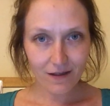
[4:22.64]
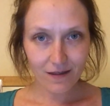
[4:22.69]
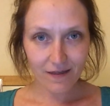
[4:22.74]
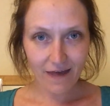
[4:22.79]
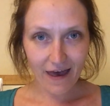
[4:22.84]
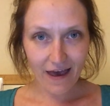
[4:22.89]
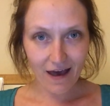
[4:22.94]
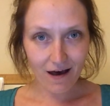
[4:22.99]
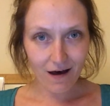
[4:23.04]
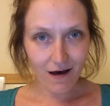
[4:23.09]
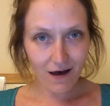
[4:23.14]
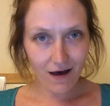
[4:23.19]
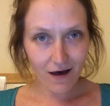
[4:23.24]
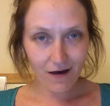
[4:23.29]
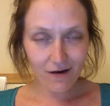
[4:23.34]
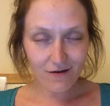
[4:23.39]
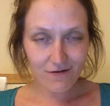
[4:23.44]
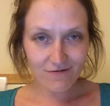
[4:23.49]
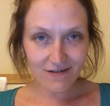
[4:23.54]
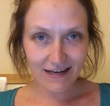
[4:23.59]
they are
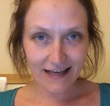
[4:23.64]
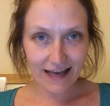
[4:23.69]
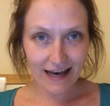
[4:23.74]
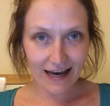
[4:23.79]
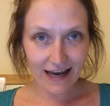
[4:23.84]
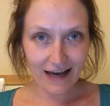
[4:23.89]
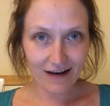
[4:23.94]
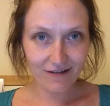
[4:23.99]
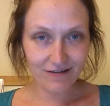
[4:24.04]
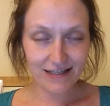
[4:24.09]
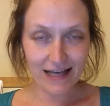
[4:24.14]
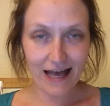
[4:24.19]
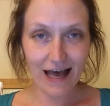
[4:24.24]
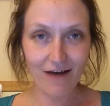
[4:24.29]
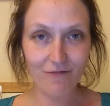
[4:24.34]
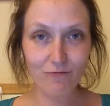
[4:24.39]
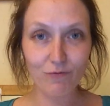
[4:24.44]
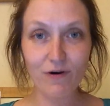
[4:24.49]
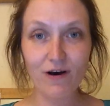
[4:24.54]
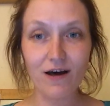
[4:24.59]
only allowed to
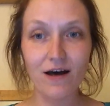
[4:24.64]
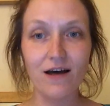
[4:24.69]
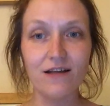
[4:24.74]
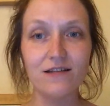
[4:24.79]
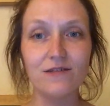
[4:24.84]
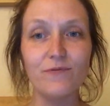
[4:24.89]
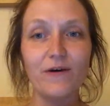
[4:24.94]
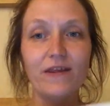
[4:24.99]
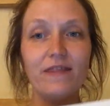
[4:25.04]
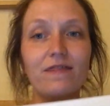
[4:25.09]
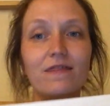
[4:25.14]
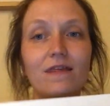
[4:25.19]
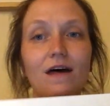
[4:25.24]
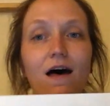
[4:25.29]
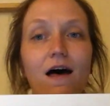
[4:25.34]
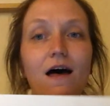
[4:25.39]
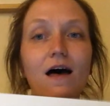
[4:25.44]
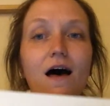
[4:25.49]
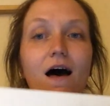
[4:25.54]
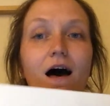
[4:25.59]
have words with
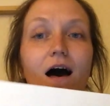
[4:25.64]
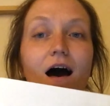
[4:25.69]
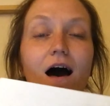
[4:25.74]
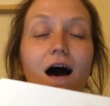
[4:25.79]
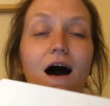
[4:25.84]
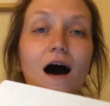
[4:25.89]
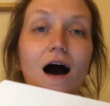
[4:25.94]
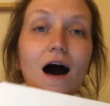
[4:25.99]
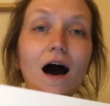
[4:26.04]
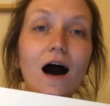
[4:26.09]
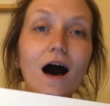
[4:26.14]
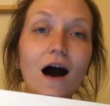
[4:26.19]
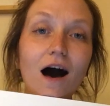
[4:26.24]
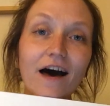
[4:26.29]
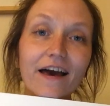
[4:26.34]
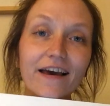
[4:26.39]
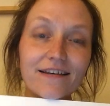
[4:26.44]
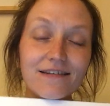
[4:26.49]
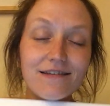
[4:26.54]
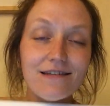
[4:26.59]
the
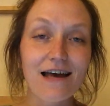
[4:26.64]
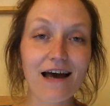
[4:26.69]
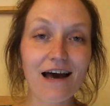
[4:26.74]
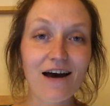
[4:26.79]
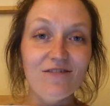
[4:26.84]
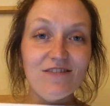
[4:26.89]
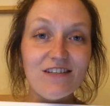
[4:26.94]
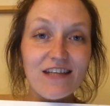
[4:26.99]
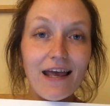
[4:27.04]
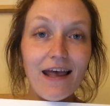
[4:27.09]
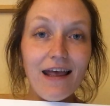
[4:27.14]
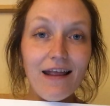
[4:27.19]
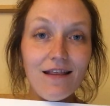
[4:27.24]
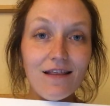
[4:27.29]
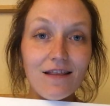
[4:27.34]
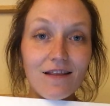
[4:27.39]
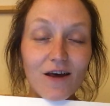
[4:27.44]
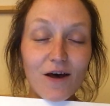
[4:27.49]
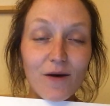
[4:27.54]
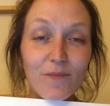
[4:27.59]
I sound
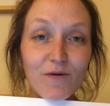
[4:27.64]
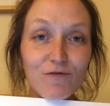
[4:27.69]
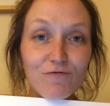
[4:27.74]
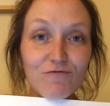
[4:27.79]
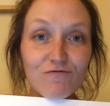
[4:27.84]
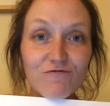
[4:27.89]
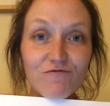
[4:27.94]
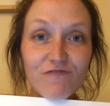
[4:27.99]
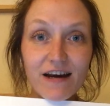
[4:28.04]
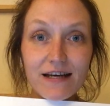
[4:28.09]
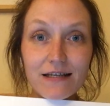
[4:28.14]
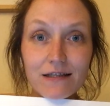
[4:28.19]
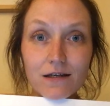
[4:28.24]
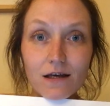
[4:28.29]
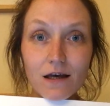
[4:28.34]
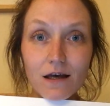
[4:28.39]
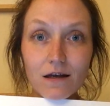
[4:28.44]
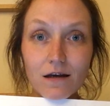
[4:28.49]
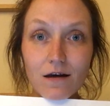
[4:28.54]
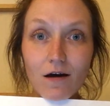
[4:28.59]
in them
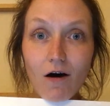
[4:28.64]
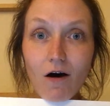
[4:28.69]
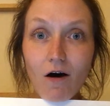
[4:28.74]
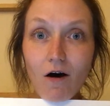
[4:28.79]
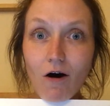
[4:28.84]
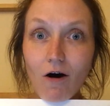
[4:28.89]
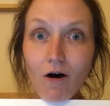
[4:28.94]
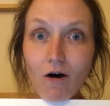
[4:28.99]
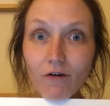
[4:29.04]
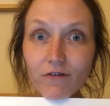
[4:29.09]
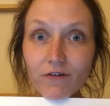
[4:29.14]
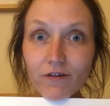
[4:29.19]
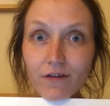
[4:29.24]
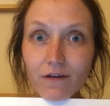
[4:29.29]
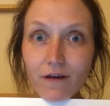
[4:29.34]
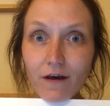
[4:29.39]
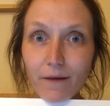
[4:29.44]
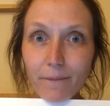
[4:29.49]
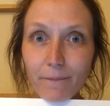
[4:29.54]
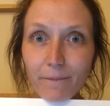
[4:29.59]
written on
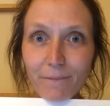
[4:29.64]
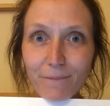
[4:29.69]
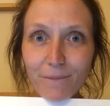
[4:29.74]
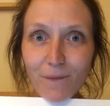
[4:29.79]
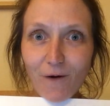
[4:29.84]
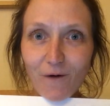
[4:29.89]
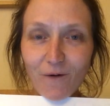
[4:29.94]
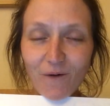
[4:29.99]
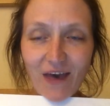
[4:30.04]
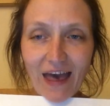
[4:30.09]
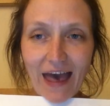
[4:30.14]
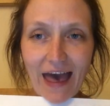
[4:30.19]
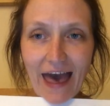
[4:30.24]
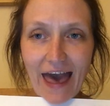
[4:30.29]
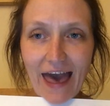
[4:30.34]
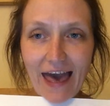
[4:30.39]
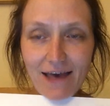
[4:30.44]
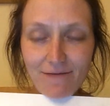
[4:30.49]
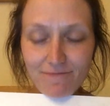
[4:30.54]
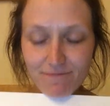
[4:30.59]
them,
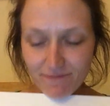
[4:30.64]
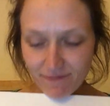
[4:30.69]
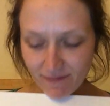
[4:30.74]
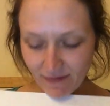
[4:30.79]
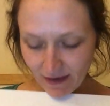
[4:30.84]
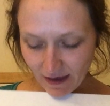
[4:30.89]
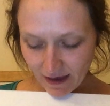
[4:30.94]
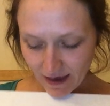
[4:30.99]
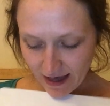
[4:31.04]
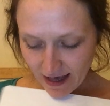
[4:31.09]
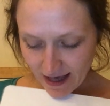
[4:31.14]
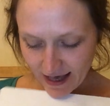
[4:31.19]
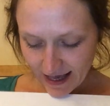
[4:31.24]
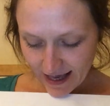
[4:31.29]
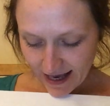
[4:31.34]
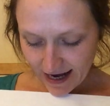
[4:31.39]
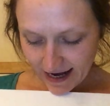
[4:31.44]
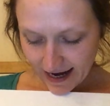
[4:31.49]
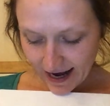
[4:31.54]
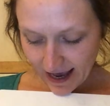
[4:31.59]
okay?
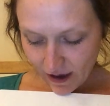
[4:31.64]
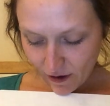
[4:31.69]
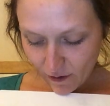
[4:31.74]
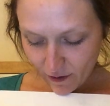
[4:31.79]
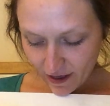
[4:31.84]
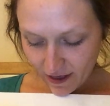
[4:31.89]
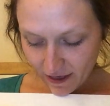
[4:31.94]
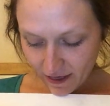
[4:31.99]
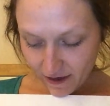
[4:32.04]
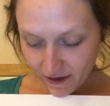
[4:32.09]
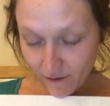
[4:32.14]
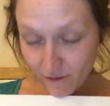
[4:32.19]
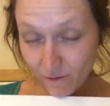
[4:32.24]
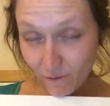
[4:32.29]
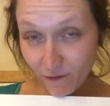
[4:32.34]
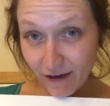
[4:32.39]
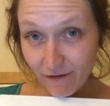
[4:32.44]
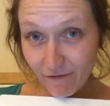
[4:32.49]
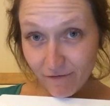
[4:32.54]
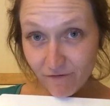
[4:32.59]
Now,
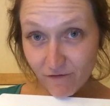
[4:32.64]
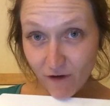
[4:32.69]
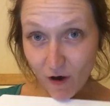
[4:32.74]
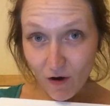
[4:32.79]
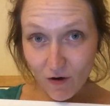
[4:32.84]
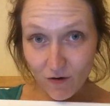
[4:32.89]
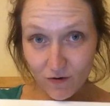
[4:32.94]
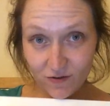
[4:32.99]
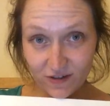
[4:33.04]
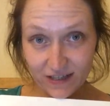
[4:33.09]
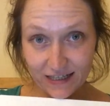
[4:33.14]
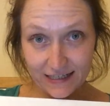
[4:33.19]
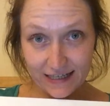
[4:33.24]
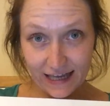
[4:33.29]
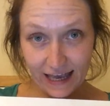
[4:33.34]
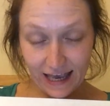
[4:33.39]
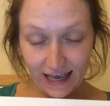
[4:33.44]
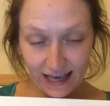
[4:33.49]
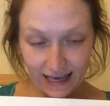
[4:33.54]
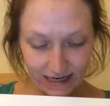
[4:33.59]
we folded
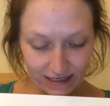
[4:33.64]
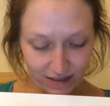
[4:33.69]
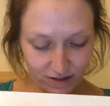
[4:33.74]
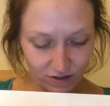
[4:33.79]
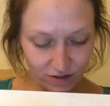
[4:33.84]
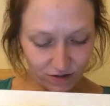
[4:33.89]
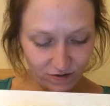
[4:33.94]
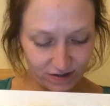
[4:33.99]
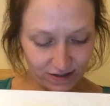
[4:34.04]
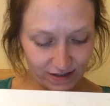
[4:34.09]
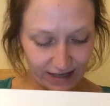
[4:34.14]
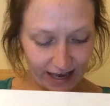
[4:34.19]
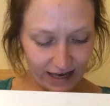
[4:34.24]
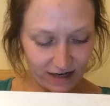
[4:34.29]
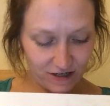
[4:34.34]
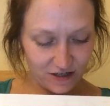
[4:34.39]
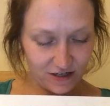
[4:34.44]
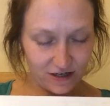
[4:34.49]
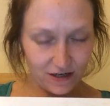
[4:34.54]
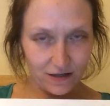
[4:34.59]
it into
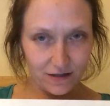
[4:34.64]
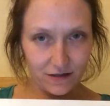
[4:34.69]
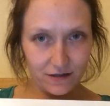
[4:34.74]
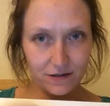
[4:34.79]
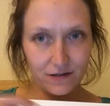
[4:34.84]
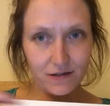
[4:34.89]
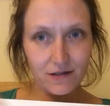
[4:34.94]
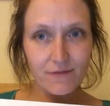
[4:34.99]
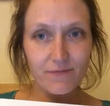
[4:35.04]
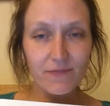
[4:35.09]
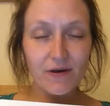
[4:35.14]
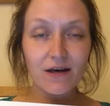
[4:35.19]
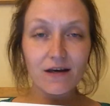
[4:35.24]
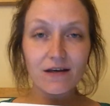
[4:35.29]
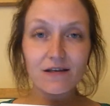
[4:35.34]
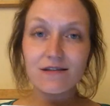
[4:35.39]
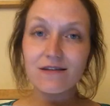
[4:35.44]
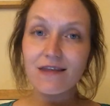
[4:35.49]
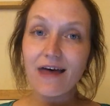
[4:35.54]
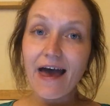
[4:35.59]
sections
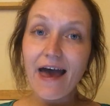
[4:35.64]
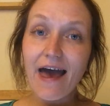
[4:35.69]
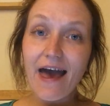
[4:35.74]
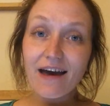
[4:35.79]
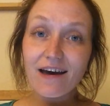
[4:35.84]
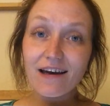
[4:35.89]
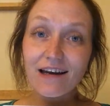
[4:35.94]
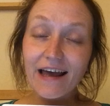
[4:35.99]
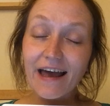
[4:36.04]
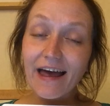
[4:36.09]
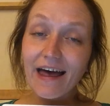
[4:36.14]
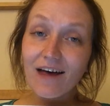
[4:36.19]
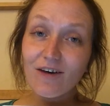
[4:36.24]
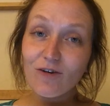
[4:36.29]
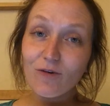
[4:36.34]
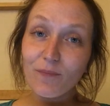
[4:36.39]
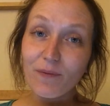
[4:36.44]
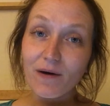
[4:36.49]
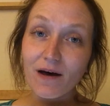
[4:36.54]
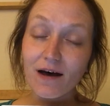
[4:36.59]
because they're going to
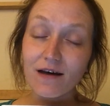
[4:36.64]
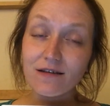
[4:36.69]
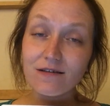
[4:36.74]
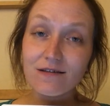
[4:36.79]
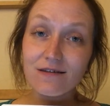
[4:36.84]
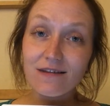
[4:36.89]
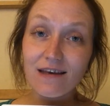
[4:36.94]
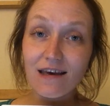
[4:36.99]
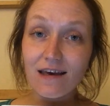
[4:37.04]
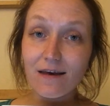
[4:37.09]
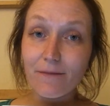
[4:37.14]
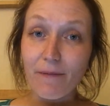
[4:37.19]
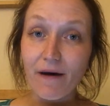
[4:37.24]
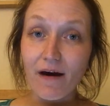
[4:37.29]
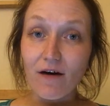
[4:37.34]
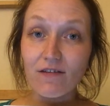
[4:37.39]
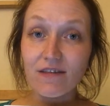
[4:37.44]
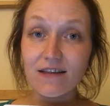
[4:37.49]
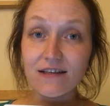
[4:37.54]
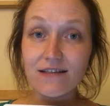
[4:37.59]
help us think
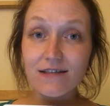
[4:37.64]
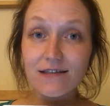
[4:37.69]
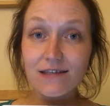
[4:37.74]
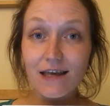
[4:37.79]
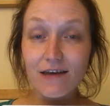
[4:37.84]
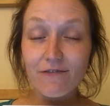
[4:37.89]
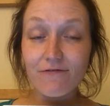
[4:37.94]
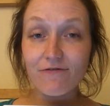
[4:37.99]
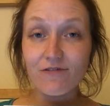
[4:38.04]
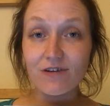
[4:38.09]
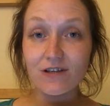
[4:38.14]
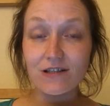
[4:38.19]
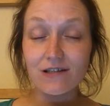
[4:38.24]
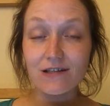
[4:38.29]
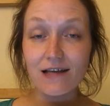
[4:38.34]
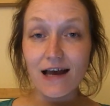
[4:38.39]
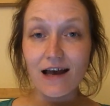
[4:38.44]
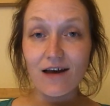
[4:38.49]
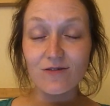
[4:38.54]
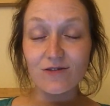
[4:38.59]
about the different
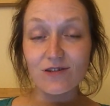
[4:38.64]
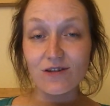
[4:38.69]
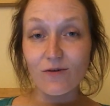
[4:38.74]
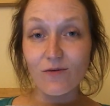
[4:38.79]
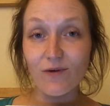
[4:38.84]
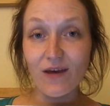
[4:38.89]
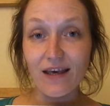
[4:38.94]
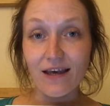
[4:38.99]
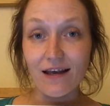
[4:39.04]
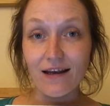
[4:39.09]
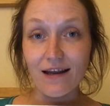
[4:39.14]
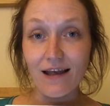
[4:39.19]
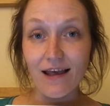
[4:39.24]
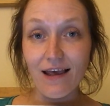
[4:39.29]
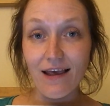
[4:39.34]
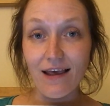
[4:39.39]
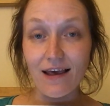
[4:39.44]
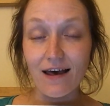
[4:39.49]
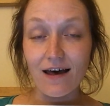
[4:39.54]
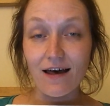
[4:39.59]
sounds that we can
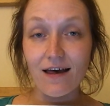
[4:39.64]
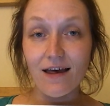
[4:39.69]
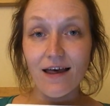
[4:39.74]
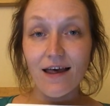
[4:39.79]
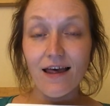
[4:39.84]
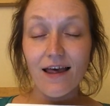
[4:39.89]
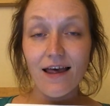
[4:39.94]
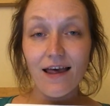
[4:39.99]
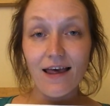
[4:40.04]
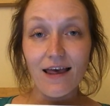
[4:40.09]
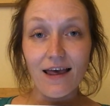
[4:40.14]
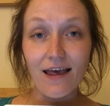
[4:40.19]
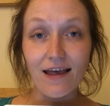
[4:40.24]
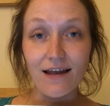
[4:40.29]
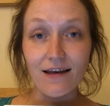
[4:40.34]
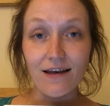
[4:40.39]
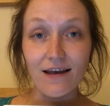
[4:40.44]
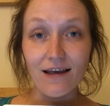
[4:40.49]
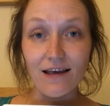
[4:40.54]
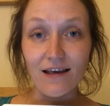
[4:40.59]
hear
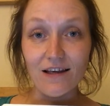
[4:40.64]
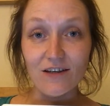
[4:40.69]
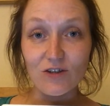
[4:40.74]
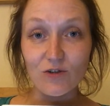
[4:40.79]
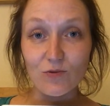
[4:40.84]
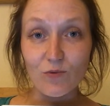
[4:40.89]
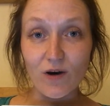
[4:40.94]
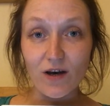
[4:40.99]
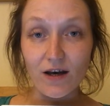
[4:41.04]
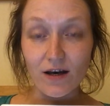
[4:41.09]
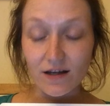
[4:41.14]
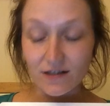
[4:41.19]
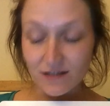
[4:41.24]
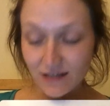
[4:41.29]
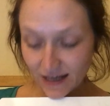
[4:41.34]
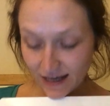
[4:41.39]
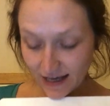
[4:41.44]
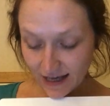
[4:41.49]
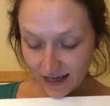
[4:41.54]
in each word.